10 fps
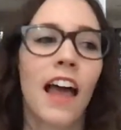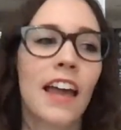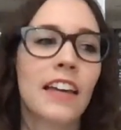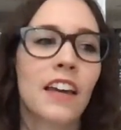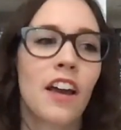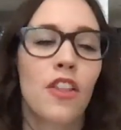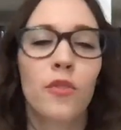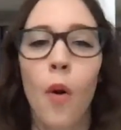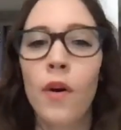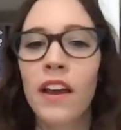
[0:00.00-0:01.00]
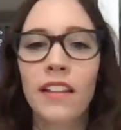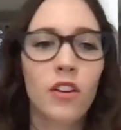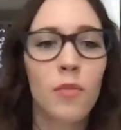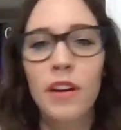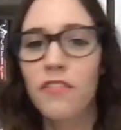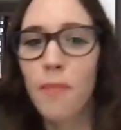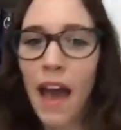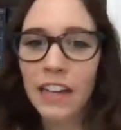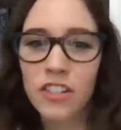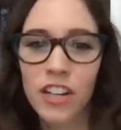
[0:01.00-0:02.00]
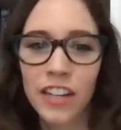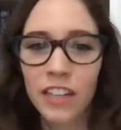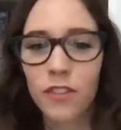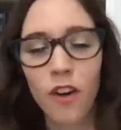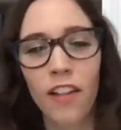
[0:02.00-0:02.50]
like throw in a little bit of magic and